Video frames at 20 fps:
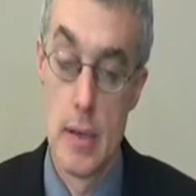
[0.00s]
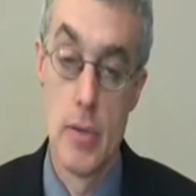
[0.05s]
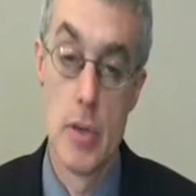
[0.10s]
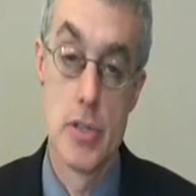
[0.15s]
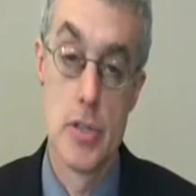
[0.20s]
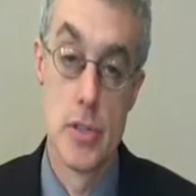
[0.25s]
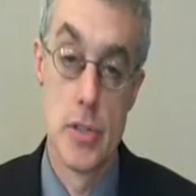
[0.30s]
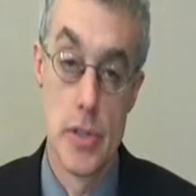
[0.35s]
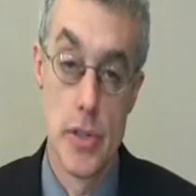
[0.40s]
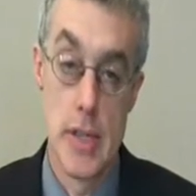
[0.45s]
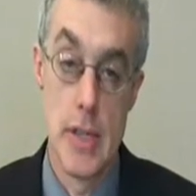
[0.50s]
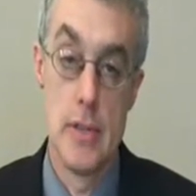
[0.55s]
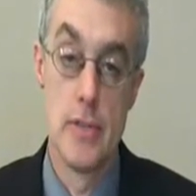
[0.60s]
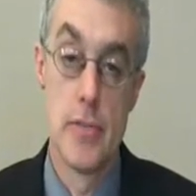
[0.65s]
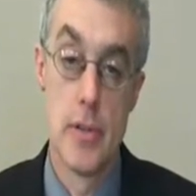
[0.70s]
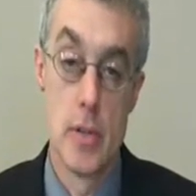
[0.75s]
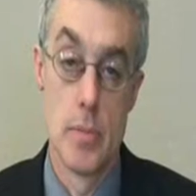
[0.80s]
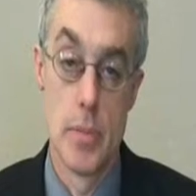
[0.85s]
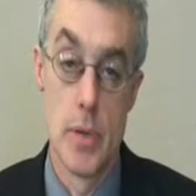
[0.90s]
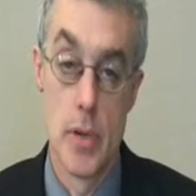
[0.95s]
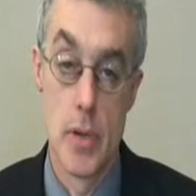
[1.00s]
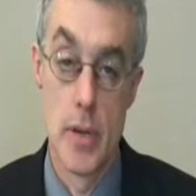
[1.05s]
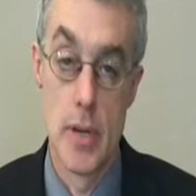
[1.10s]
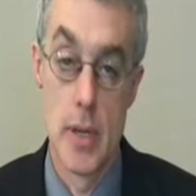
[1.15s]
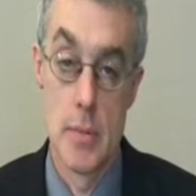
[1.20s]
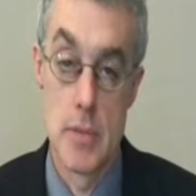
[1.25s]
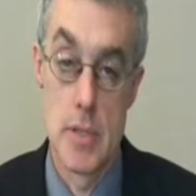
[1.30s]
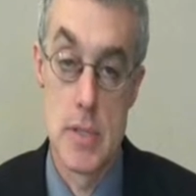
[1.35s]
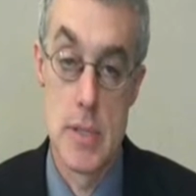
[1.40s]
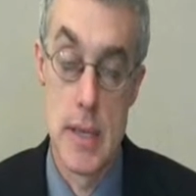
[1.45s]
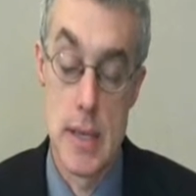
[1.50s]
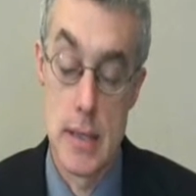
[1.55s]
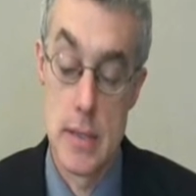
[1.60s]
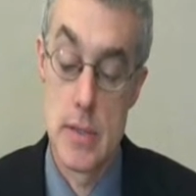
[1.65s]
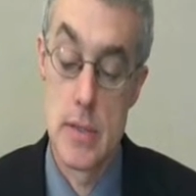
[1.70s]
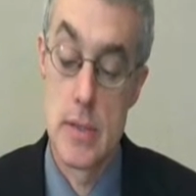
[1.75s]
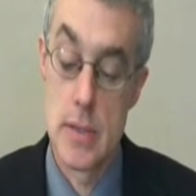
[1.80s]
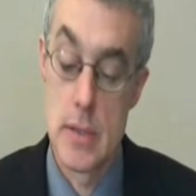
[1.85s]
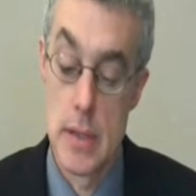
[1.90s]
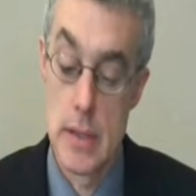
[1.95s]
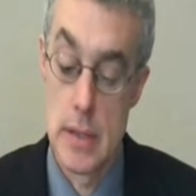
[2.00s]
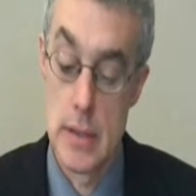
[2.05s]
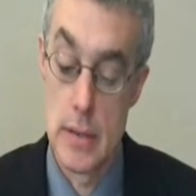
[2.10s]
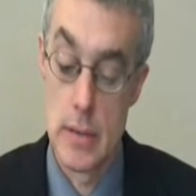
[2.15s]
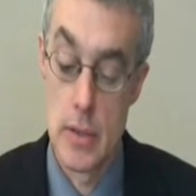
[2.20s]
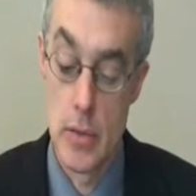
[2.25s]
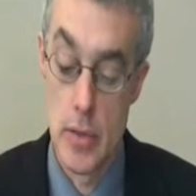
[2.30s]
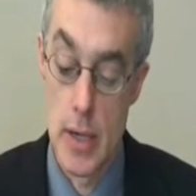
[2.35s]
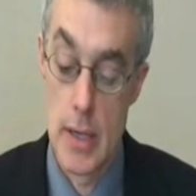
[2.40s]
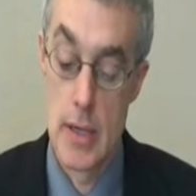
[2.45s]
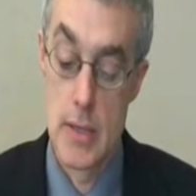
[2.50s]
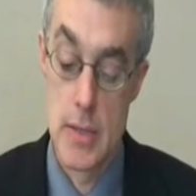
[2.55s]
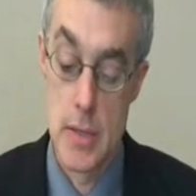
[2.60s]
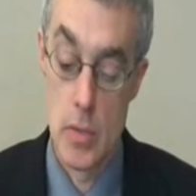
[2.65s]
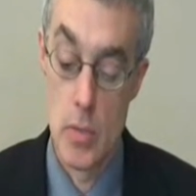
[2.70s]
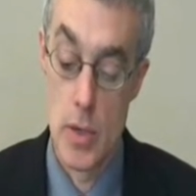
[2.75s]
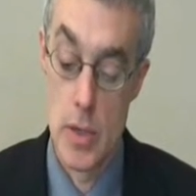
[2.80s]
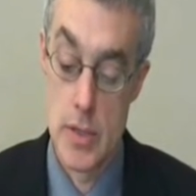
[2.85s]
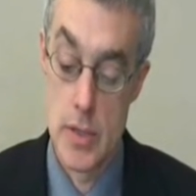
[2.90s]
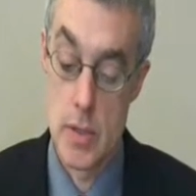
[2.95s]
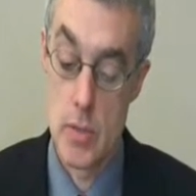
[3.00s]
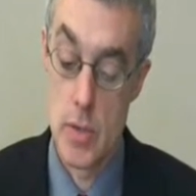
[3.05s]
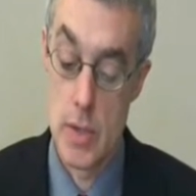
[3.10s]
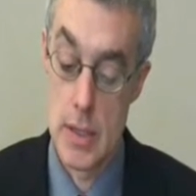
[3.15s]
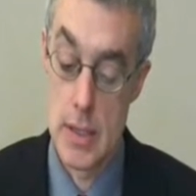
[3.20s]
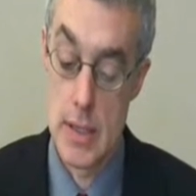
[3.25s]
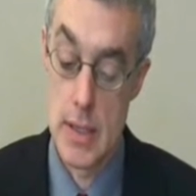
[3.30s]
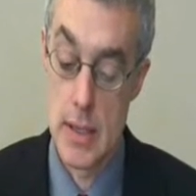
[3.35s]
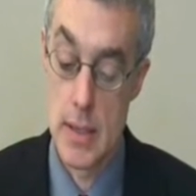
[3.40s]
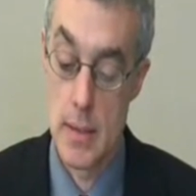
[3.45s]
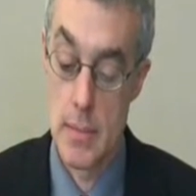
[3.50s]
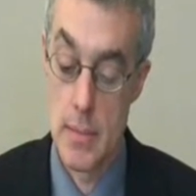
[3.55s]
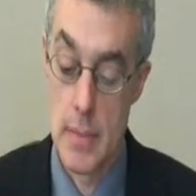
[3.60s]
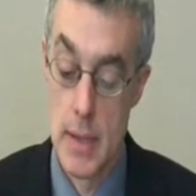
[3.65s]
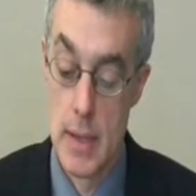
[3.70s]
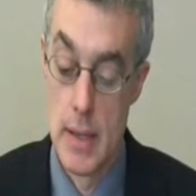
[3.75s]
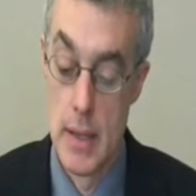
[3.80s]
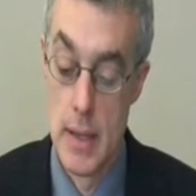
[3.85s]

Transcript: original need for the program is not as great as it was at one time.